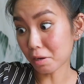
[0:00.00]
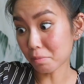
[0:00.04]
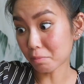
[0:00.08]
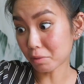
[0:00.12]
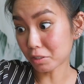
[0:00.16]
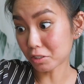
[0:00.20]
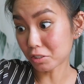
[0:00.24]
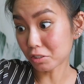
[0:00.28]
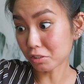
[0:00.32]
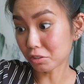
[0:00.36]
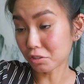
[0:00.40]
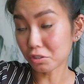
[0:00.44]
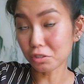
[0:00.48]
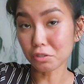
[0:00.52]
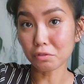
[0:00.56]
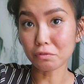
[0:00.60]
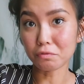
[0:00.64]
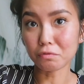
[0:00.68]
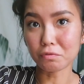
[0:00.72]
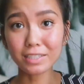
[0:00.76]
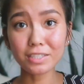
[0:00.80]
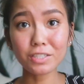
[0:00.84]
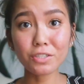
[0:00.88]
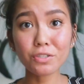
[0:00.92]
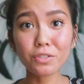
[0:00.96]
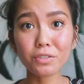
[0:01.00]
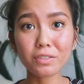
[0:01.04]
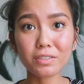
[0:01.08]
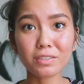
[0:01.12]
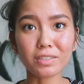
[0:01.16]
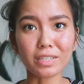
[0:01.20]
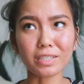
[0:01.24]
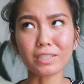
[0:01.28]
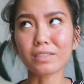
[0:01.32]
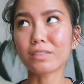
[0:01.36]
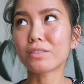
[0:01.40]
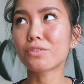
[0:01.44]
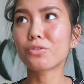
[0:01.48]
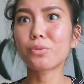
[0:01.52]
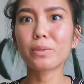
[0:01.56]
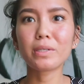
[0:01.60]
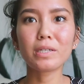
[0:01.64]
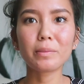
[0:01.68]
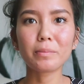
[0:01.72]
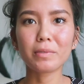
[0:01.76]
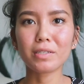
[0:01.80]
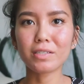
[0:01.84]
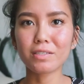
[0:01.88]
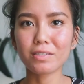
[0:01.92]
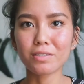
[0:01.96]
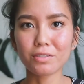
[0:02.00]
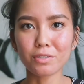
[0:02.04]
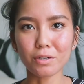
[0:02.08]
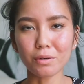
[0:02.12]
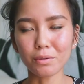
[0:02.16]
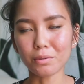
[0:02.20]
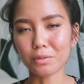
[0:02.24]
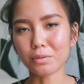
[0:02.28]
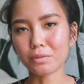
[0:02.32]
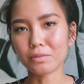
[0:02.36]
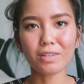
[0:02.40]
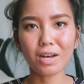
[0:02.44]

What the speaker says: at my sleeve. This took like 20 minutes in total.